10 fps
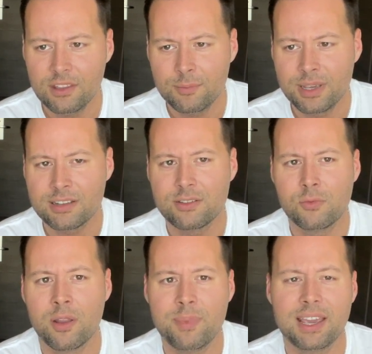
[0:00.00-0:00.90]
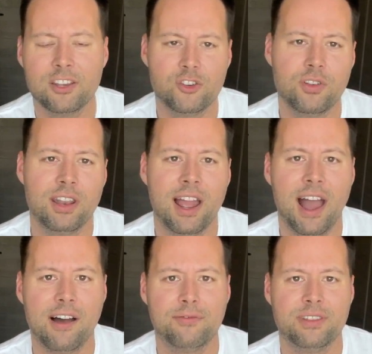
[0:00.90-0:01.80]
Because the one big issue that I
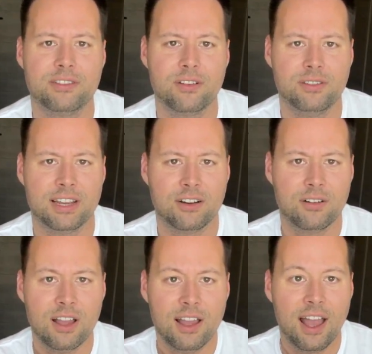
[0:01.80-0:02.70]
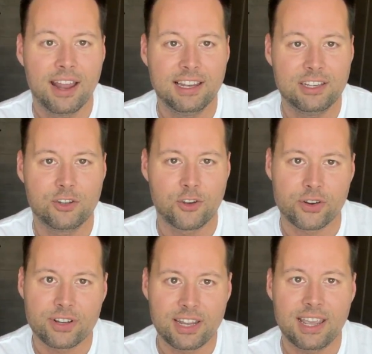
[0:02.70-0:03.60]
have with this hotel, at least
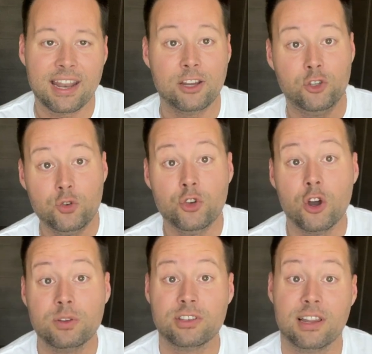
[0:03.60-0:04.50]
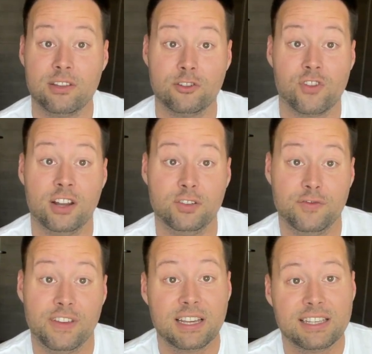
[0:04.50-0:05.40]
currently, and I do notice that they're trying to
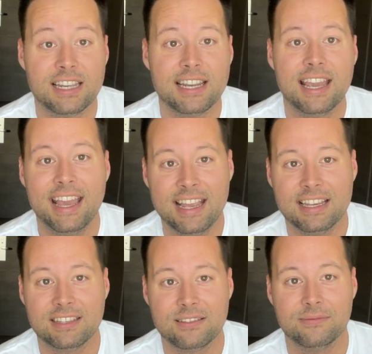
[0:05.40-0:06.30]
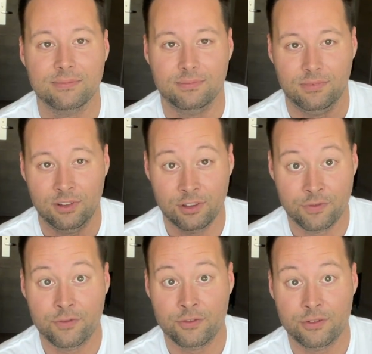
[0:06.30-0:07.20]
fix it, is the
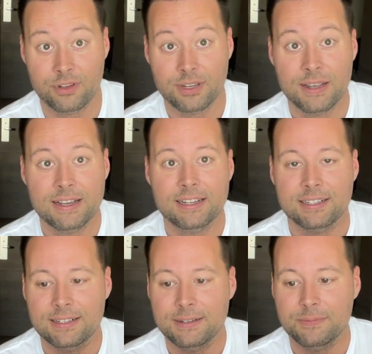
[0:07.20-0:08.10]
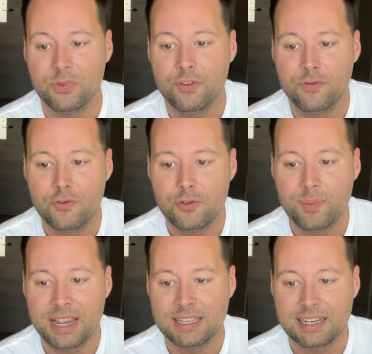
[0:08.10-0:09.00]
food. The food
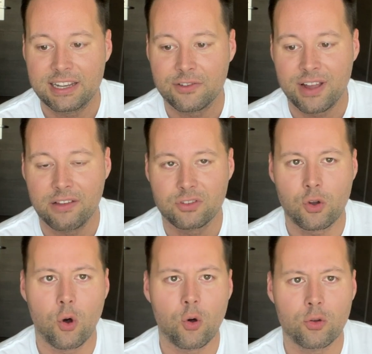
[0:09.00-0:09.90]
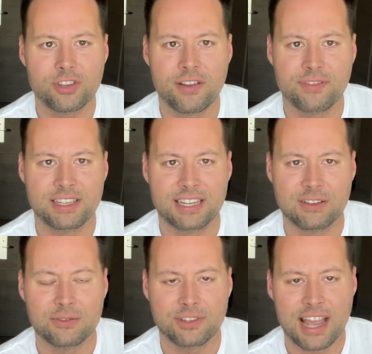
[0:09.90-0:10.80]
basically arrives cold every
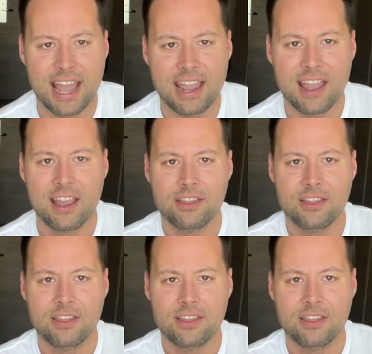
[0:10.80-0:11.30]
single day.